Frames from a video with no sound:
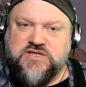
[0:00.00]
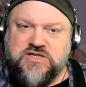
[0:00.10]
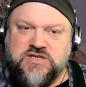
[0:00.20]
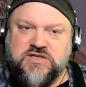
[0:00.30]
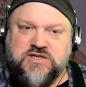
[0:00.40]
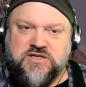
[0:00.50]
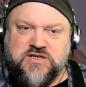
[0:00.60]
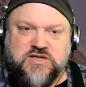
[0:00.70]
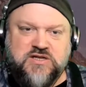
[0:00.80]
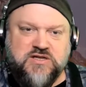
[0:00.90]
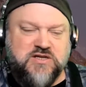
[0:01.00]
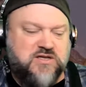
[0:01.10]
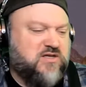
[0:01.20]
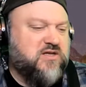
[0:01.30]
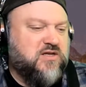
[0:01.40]

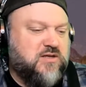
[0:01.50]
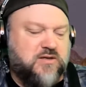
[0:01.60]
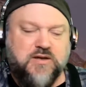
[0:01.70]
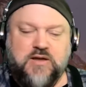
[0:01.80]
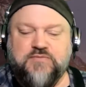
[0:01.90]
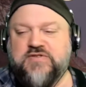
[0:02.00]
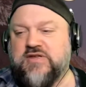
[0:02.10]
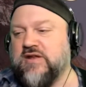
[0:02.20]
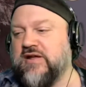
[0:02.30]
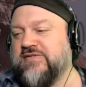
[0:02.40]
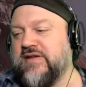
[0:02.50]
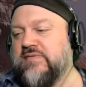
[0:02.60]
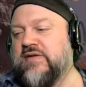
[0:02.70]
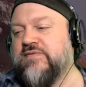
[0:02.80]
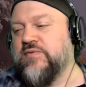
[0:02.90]
I'm just kidding. I'll save
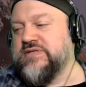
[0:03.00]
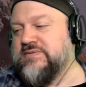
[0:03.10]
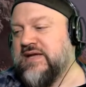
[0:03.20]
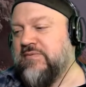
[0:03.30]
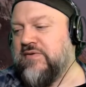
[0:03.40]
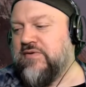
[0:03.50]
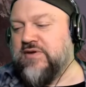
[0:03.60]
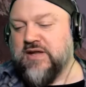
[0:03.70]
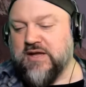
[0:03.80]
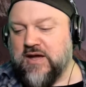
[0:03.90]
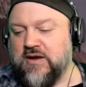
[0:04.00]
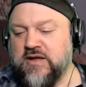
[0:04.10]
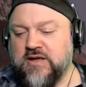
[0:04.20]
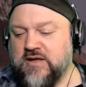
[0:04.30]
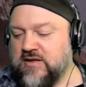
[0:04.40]
that for some time whenever you can hang out.
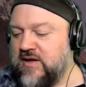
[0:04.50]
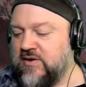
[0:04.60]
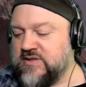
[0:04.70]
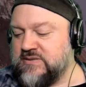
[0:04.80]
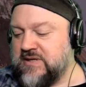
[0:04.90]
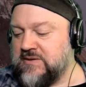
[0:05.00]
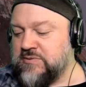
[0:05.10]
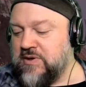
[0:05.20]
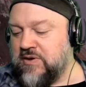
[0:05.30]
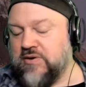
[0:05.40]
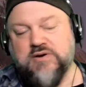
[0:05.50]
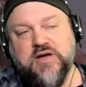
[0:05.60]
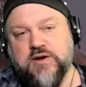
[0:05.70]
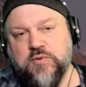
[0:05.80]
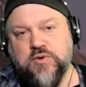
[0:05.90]
K-Dog, sometimes we all
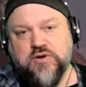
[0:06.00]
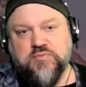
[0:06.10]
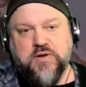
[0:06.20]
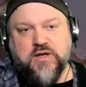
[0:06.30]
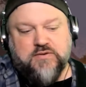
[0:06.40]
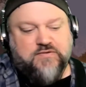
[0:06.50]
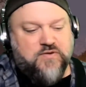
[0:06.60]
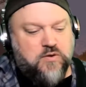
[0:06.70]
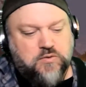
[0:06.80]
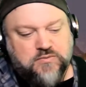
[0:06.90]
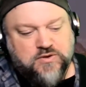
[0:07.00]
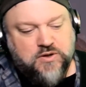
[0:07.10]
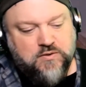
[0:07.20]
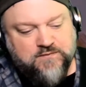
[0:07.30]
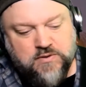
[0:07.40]
got to work, man, so
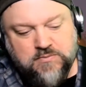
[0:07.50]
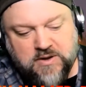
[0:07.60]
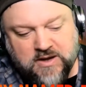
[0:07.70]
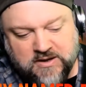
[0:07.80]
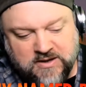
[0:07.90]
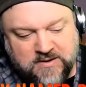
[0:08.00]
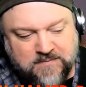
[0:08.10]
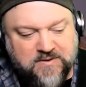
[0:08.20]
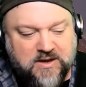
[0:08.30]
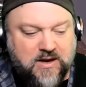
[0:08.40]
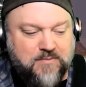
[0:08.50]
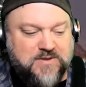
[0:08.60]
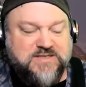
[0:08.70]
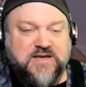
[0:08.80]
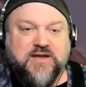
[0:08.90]
don't feel bad. I am
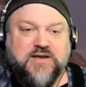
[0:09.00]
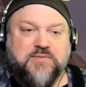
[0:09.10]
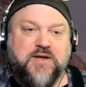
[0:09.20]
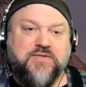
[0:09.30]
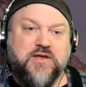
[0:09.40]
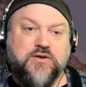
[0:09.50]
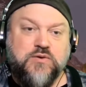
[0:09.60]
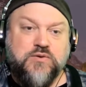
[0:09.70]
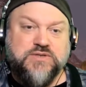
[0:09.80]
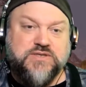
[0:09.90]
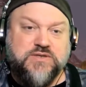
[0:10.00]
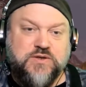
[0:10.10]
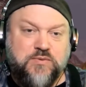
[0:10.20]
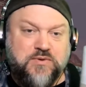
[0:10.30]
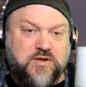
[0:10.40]
excited about that news that you
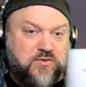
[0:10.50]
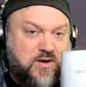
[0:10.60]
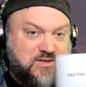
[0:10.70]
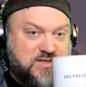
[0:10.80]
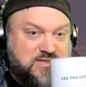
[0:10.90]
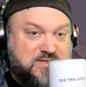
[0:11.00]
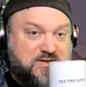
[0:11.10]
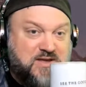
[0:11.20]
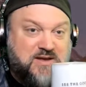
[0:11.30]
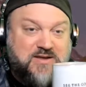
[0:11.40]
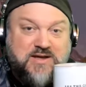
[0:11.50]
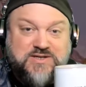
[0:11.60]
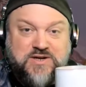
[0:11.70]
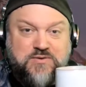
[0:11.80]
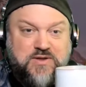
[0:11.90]
told me. Congratulations on that. Can't
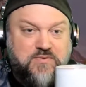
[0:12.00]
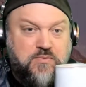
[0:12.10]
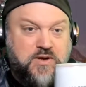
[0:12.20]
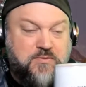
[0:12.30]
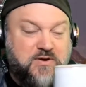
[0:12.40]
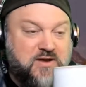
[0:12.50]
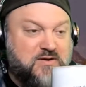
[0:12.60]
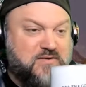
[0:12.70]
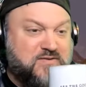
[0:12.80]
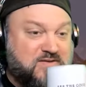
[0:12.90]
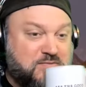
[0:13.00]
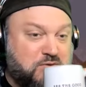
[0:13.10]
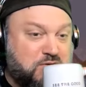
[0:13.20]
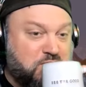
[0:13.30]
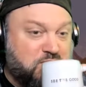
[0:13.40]
share it with everybody, but K-Dog's got some
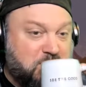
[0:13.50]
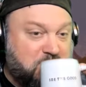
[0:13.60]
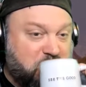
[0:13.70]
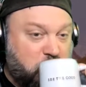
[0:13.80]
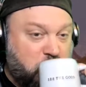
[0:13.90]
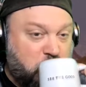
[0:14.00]
good news coming soon.